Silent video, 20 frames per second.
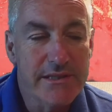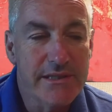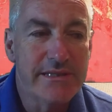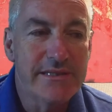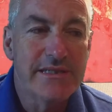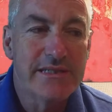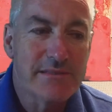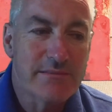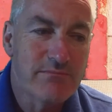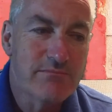and
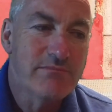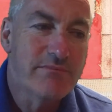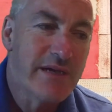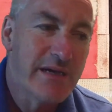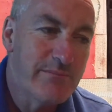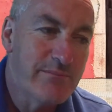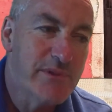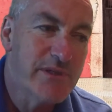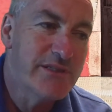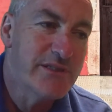this
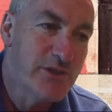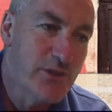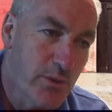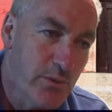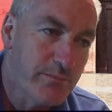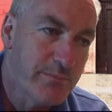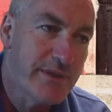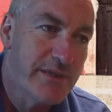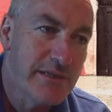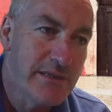man might
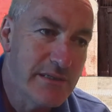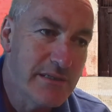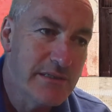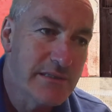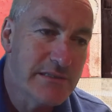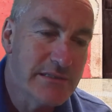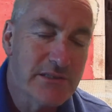not be.